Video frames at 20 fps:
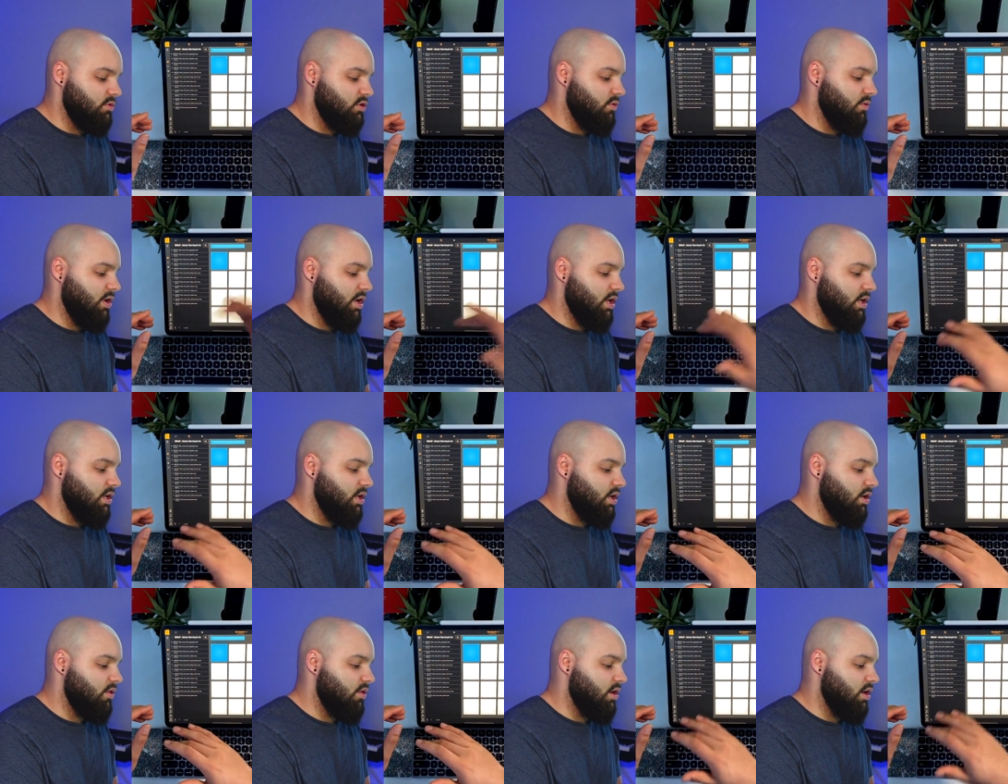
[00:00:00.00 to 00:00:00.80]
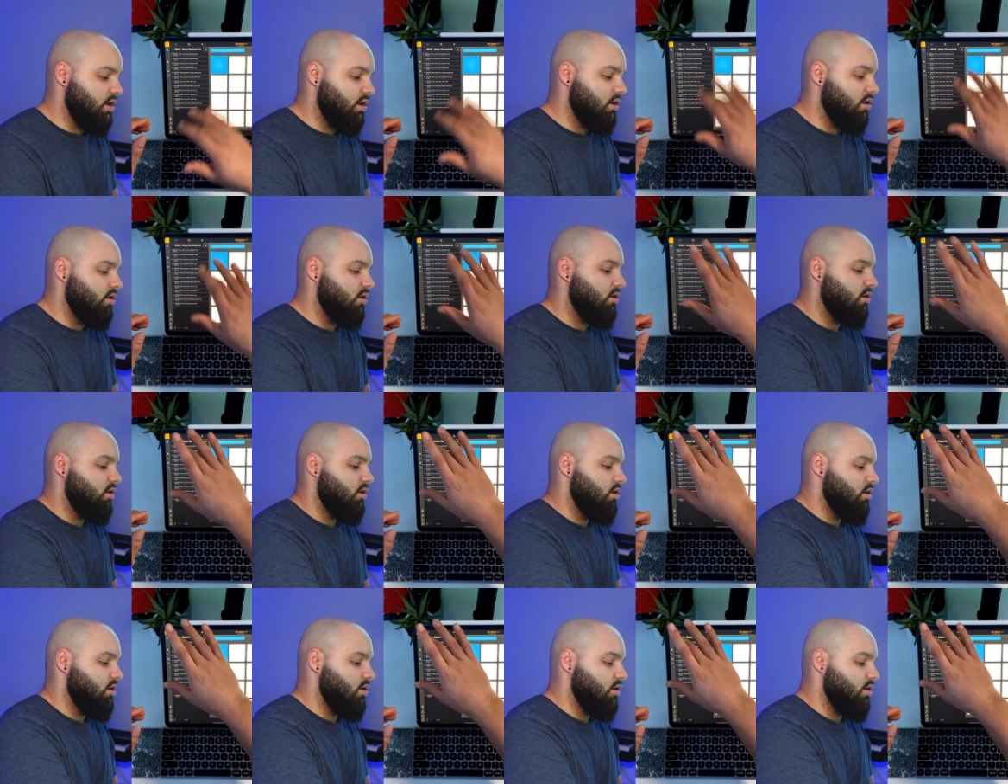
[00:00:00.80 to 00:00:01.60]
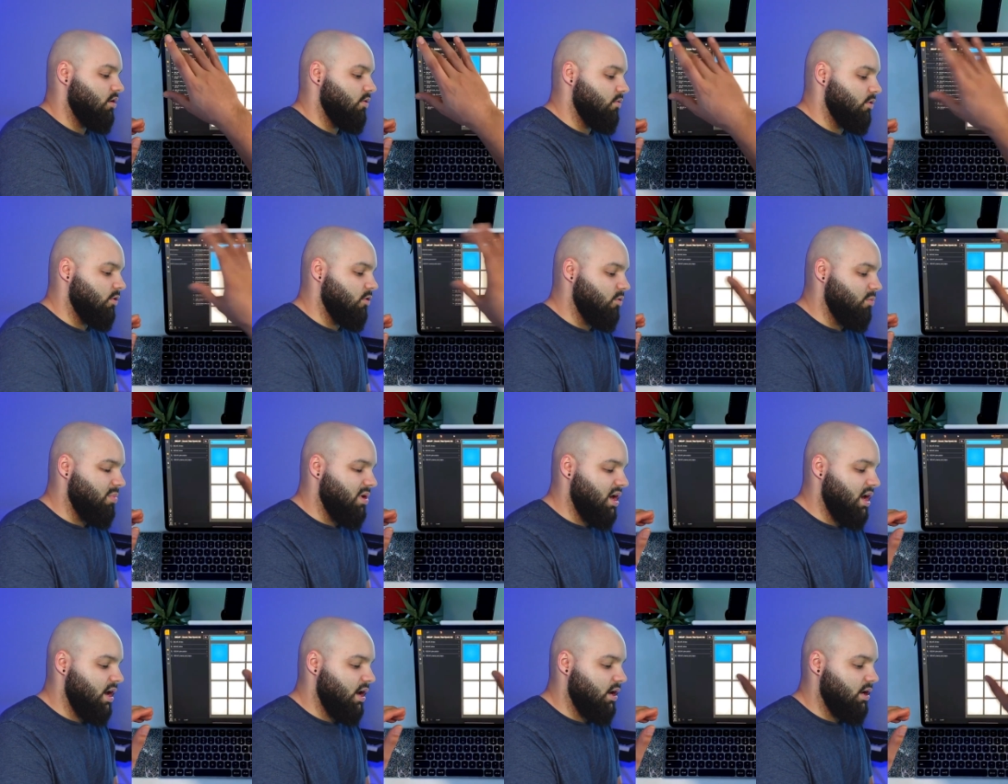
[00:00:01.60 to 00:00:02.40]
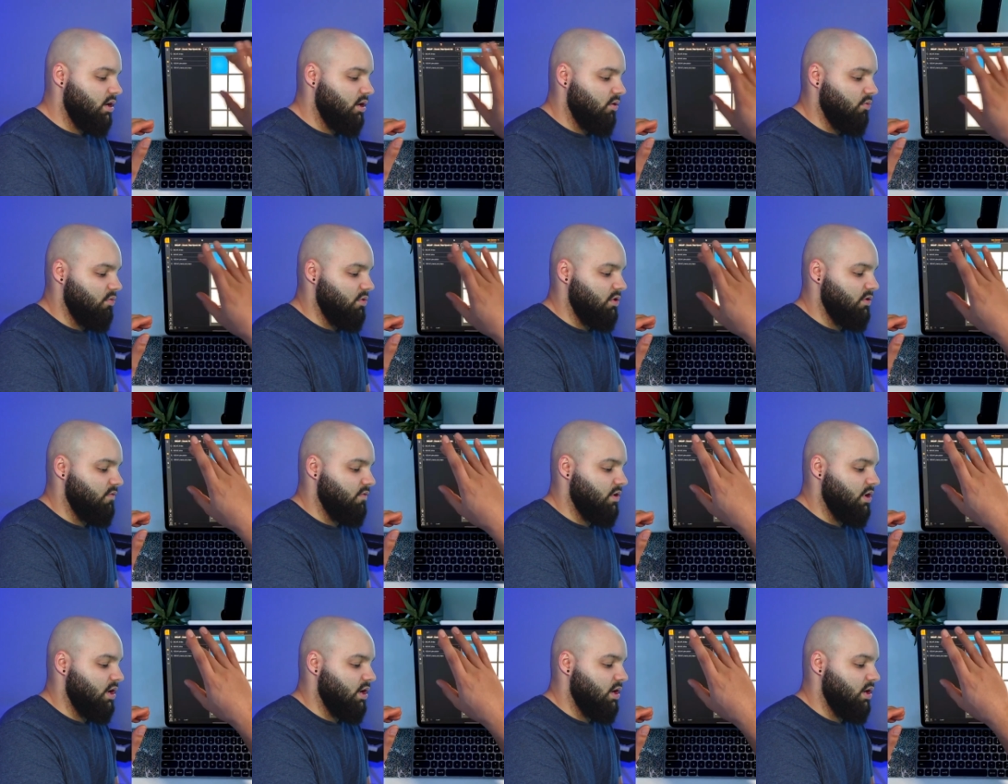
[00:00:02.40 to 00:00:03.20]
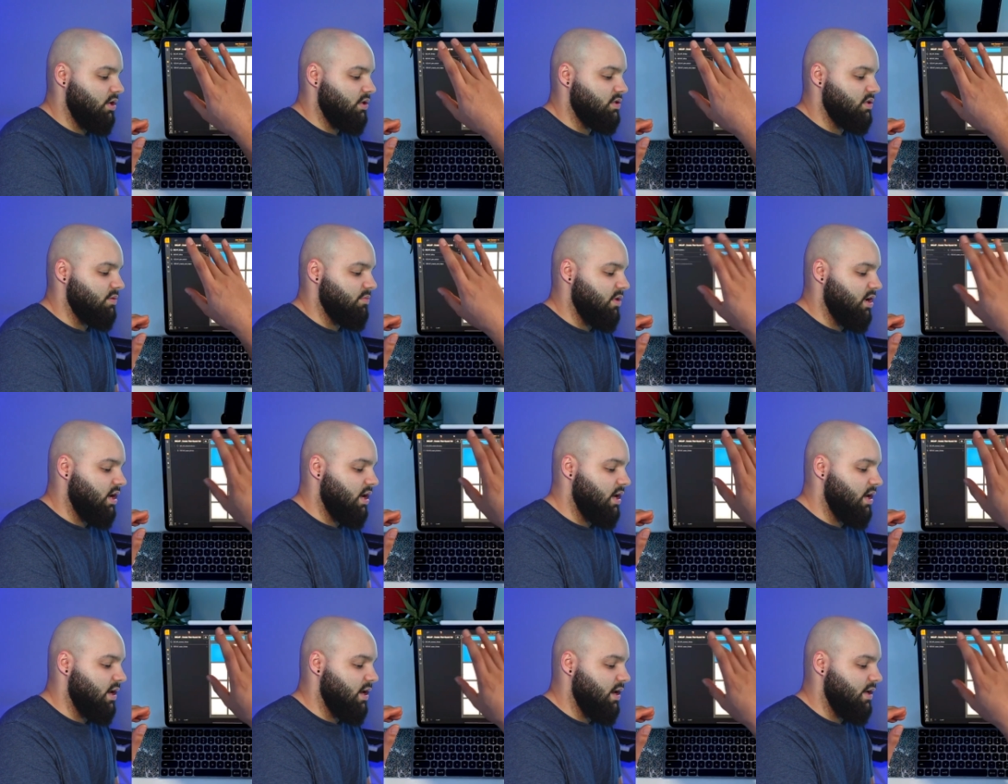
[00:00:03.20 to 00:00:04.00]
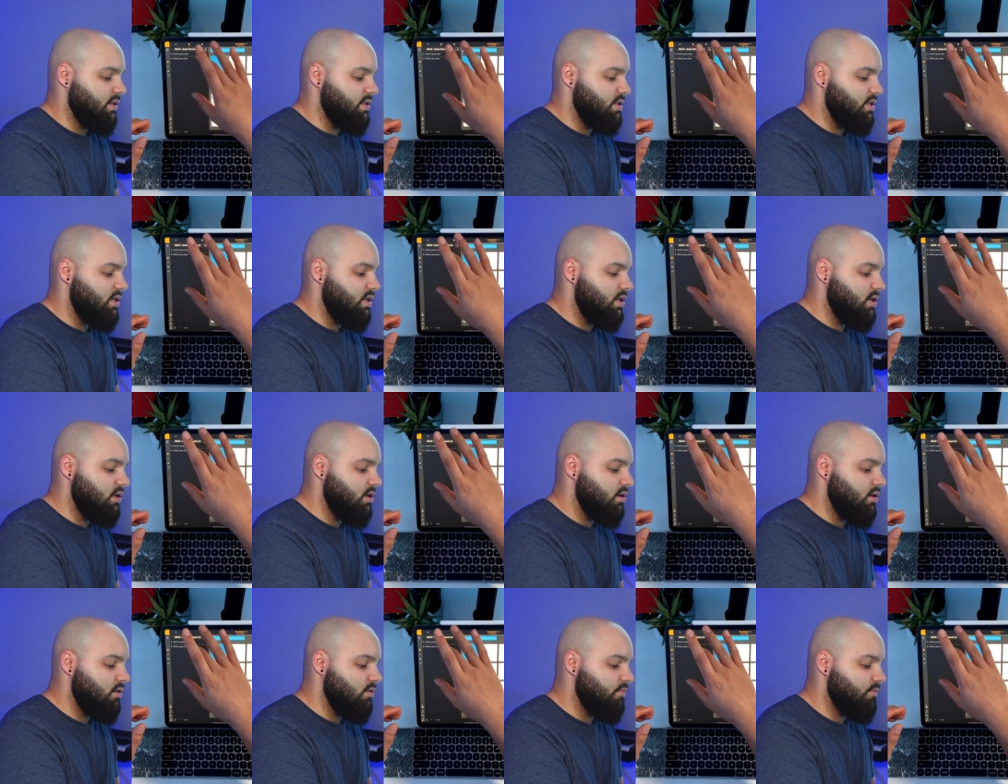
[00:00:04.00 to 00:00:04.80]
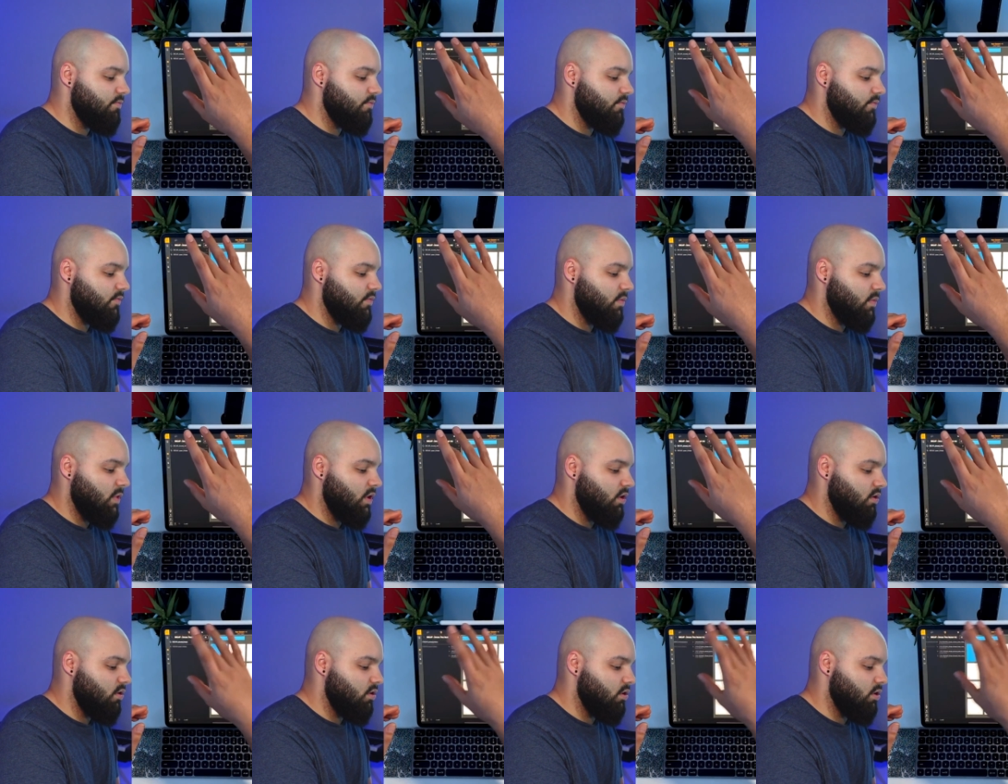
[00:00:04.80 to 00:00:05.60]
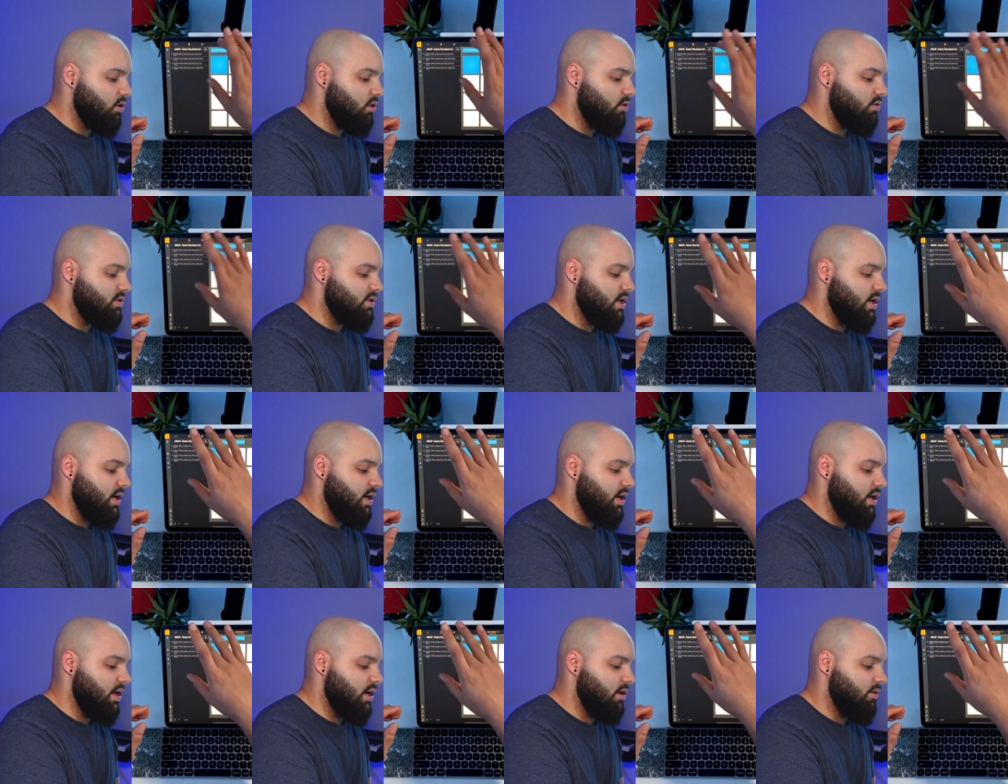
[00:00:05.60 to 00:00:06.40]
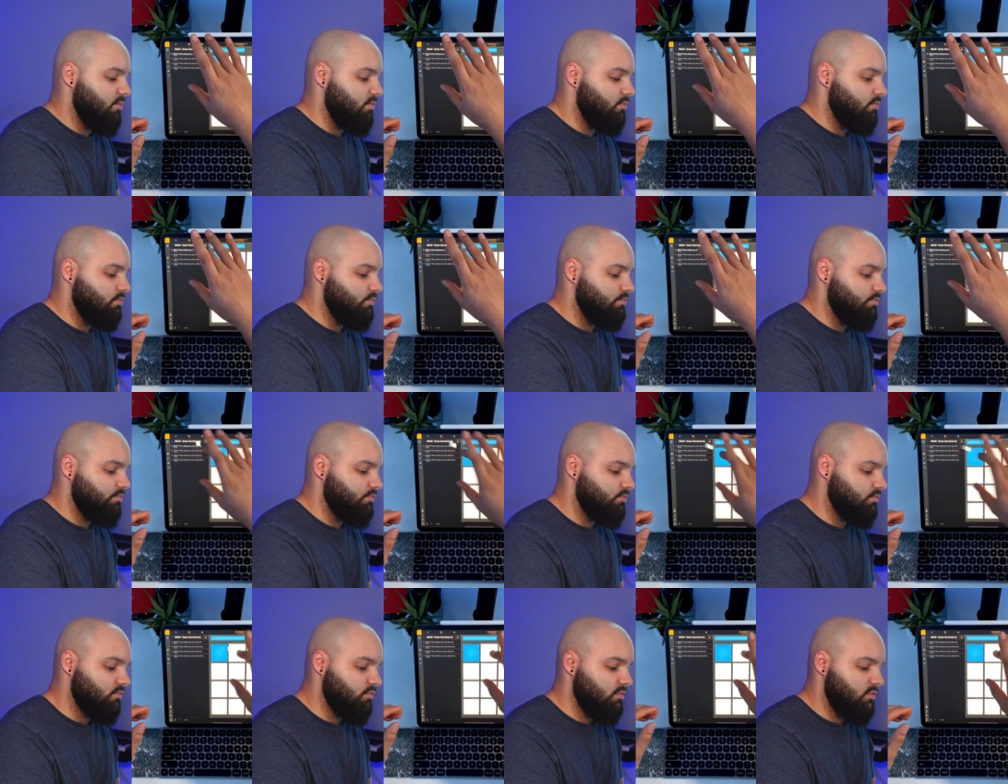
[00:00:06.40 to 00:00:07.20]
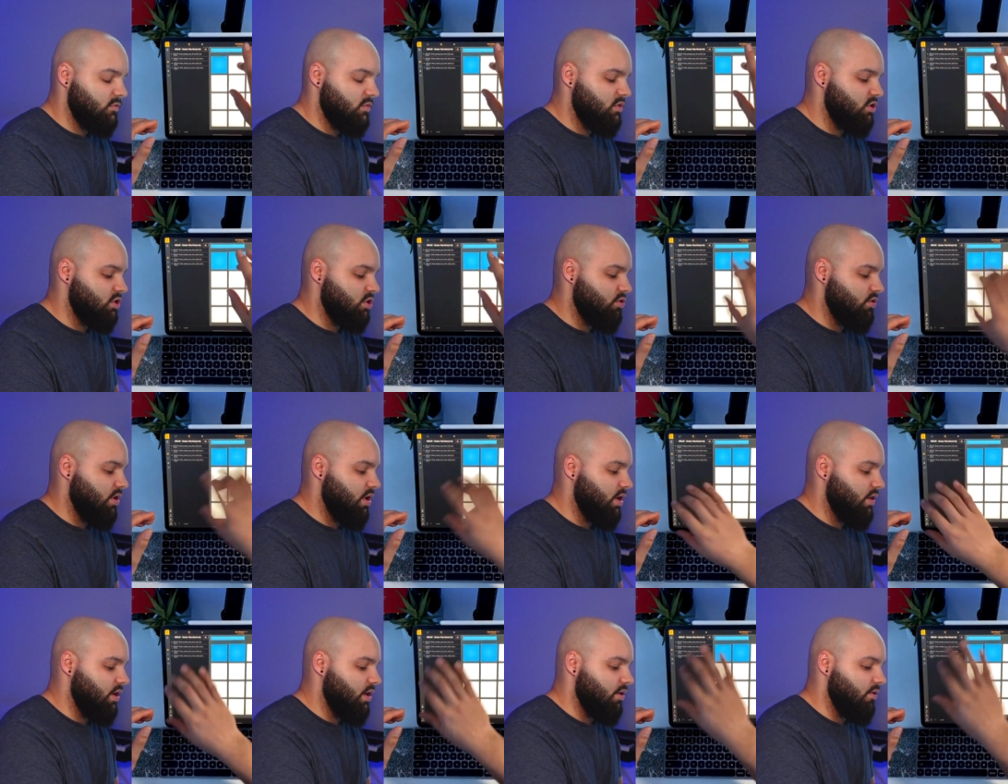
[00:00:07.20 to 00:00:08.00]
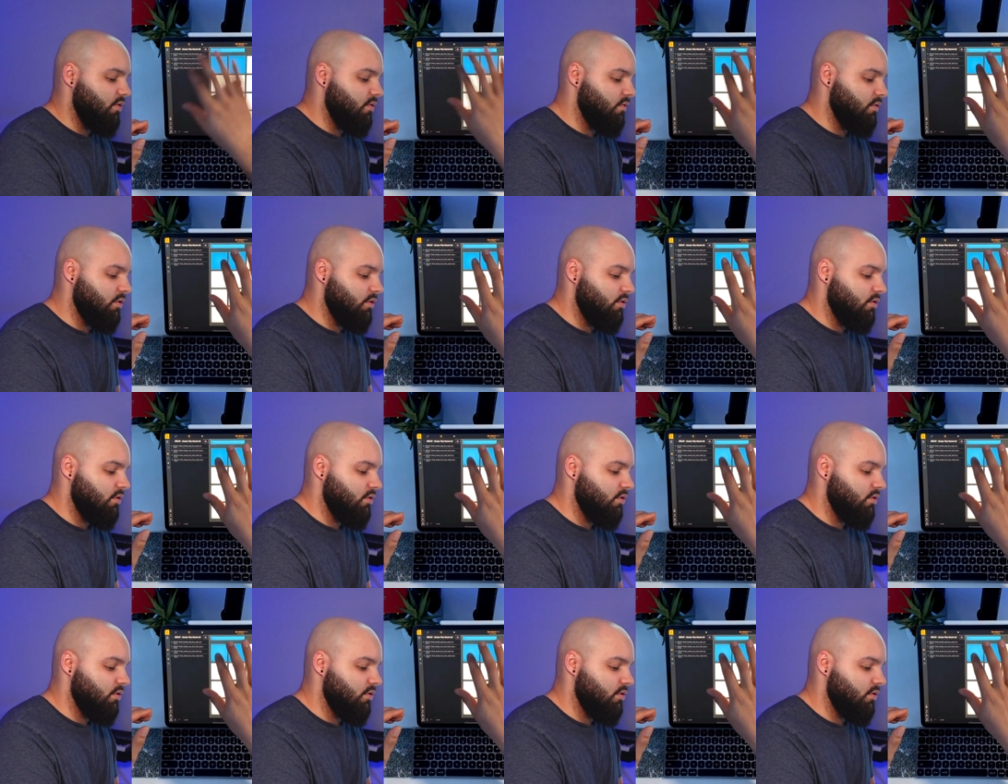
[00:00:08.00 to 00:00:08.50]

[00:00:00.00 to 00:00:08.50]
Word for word: So we got a kick there. We'll go back. We've got some hi-hats here. Closed hi-hat. Just drag that over.